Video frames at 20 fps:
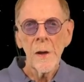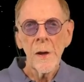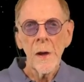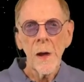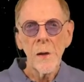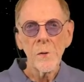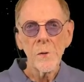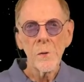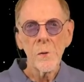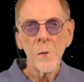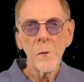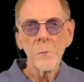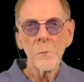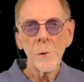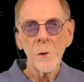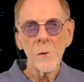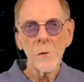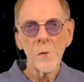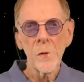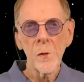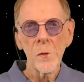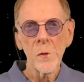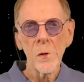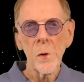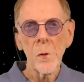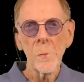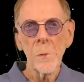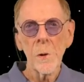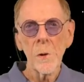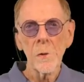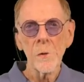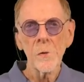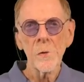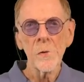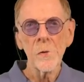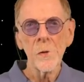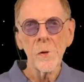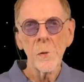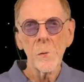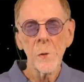and your own personal
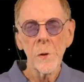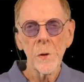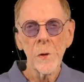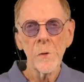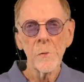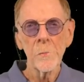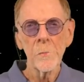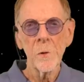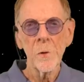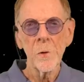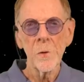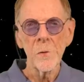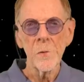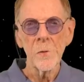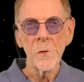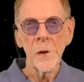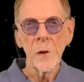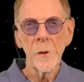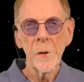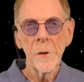goalposts will have moved.